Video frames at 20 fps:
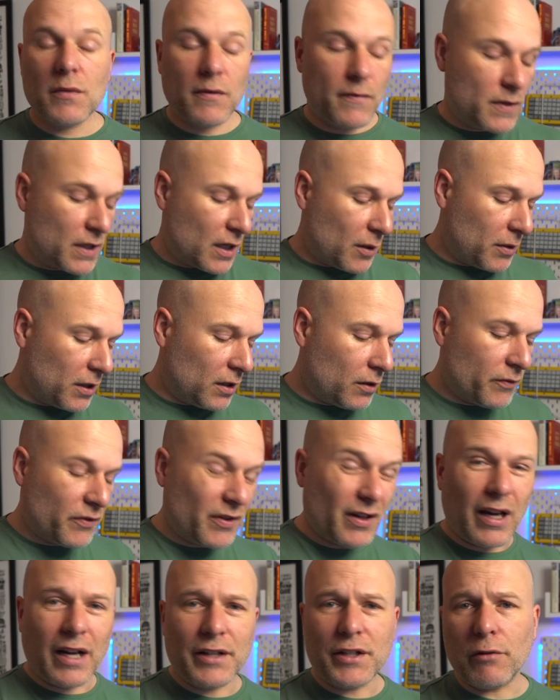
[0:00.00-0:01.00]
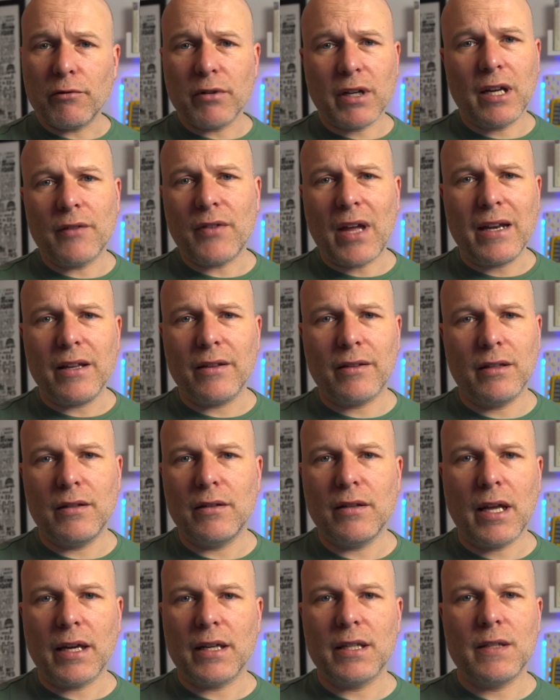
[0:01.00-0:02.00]
typing comfort, I don't really have anything
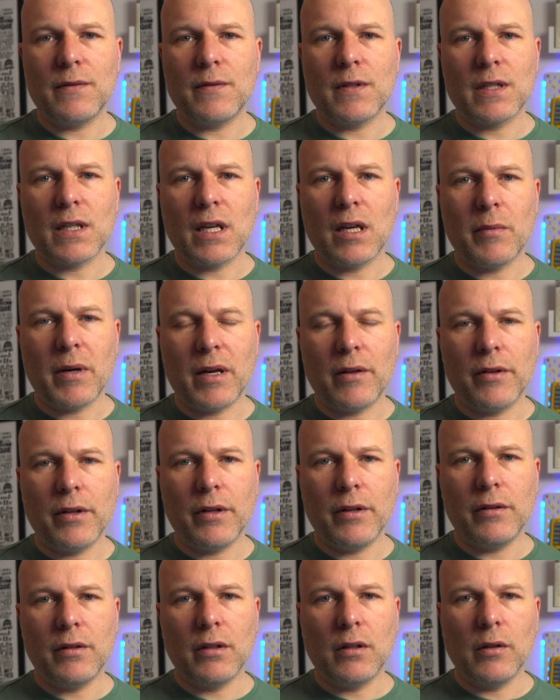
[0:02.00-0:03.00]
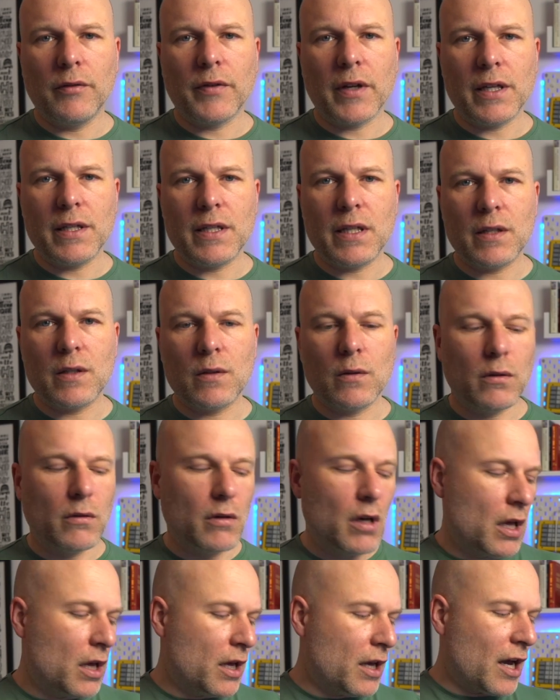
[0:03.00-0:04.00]
negative to say about the Glove80 at all.
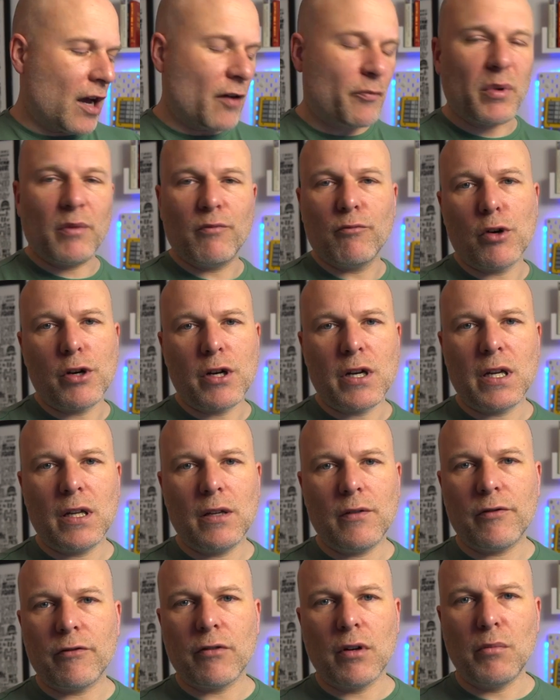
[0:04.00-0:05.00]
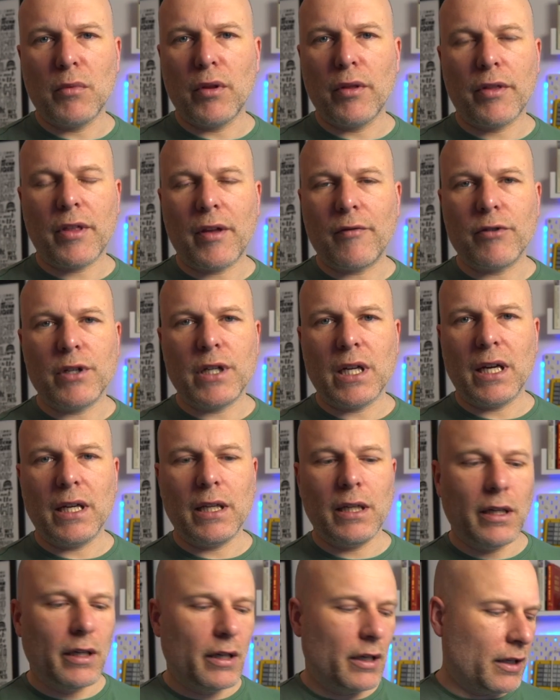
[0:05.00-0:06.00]
I've been running it for a month every day,
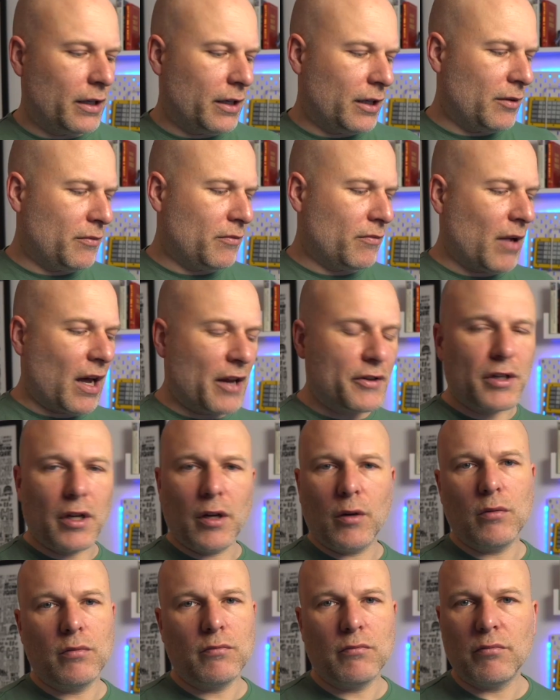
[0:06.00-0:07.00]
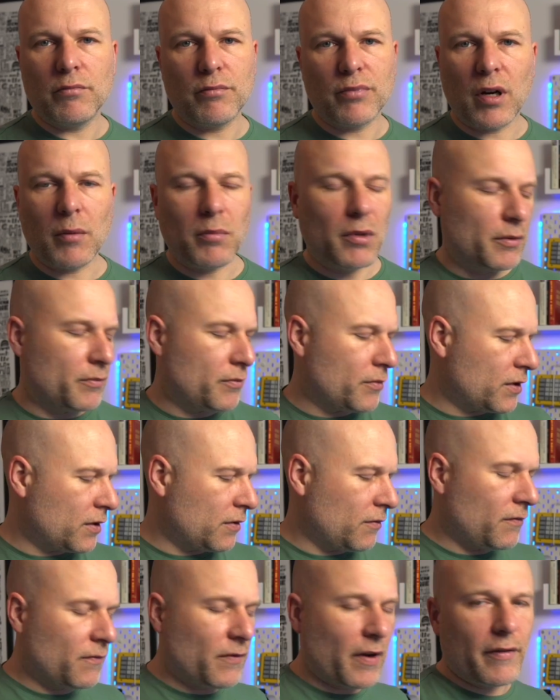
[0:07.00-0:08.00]
had no problems,
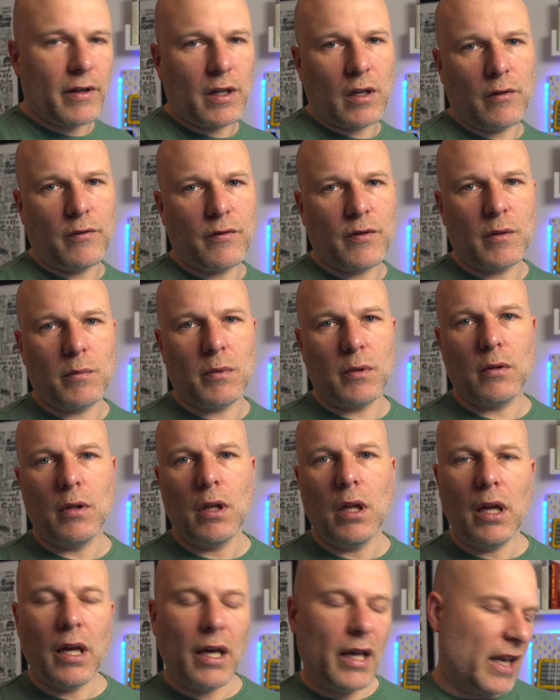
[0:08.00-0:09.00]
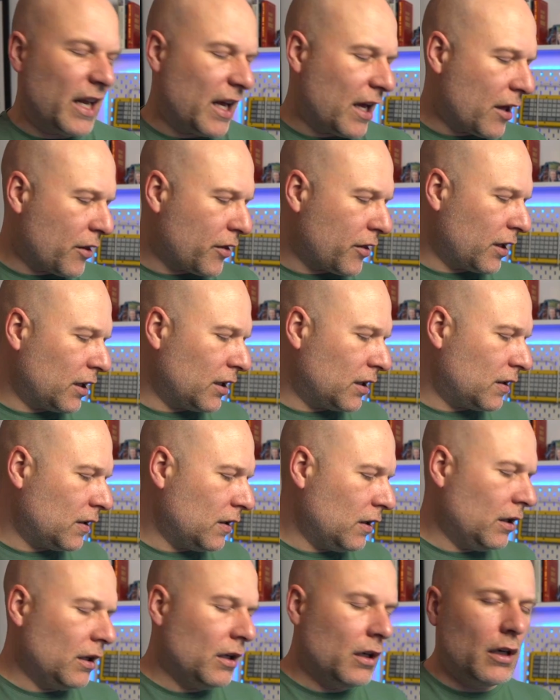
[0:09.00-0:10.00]
very comfortable, and I think
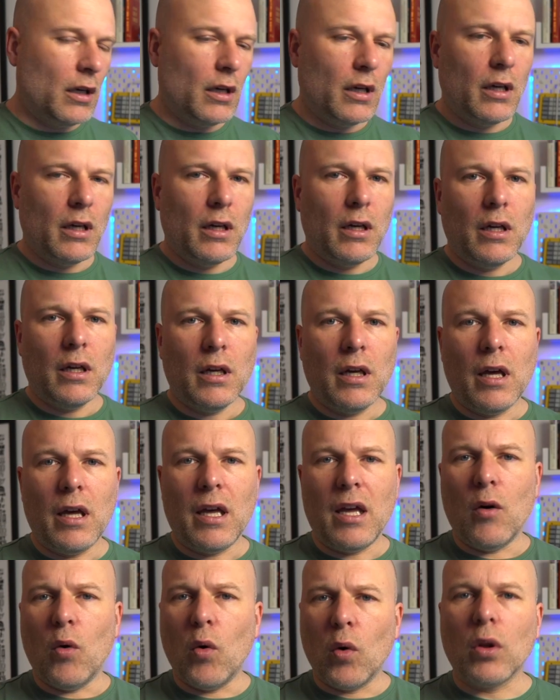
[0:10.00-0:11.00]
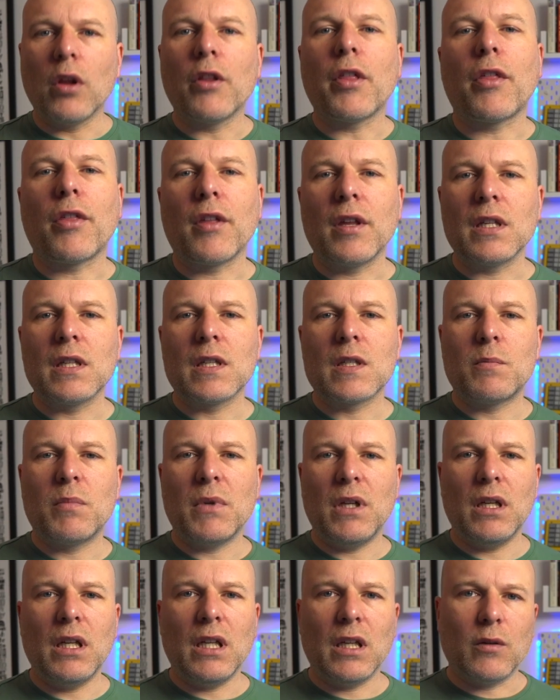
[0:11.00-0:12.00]
all other things
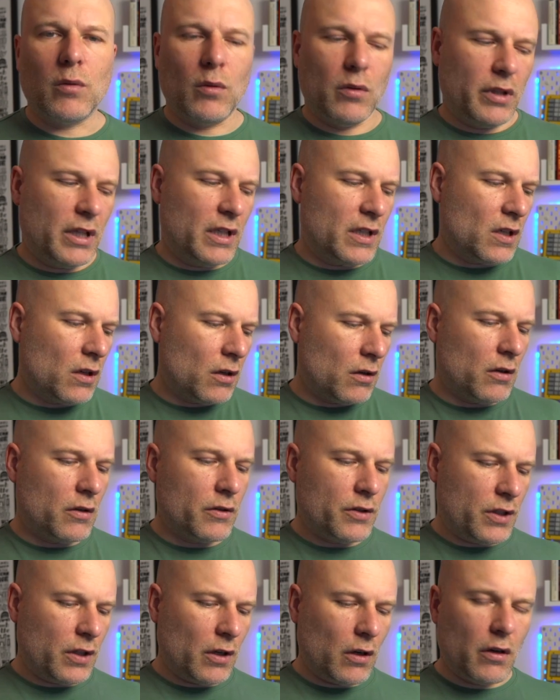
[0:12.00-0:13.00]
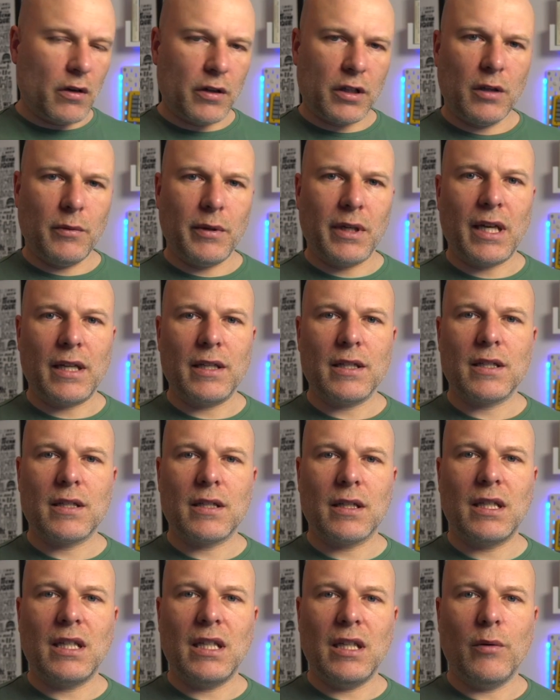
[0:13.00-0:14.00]
being equal, it's hard to argue against a
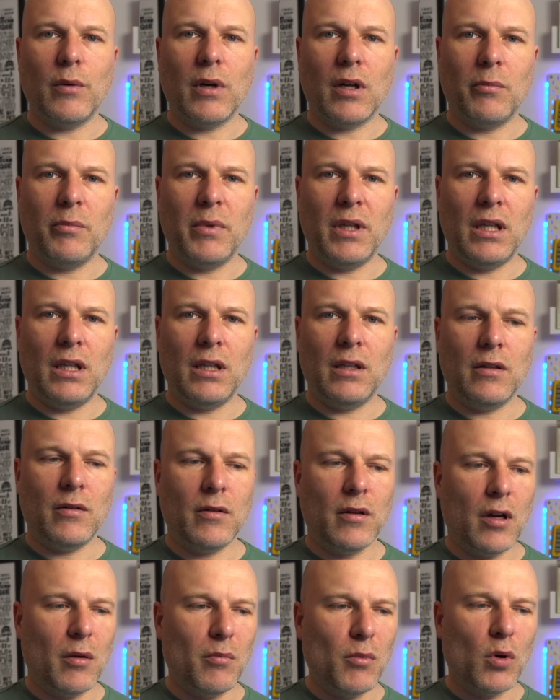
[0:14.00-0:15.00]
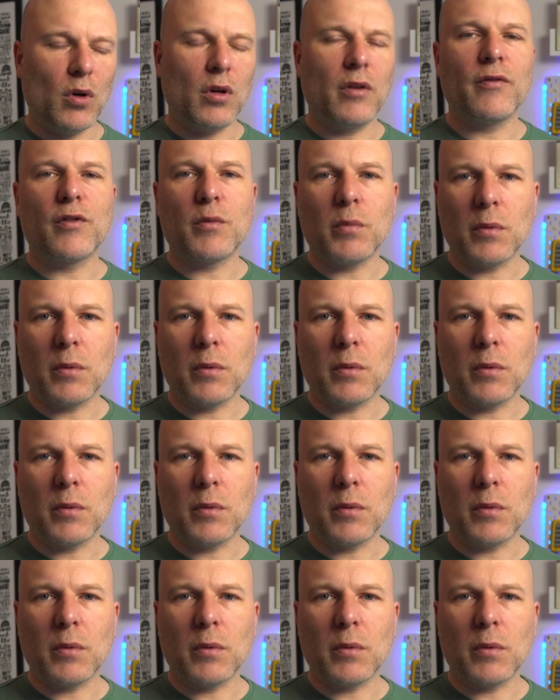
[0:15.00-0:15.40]
Keywell being a more comfortable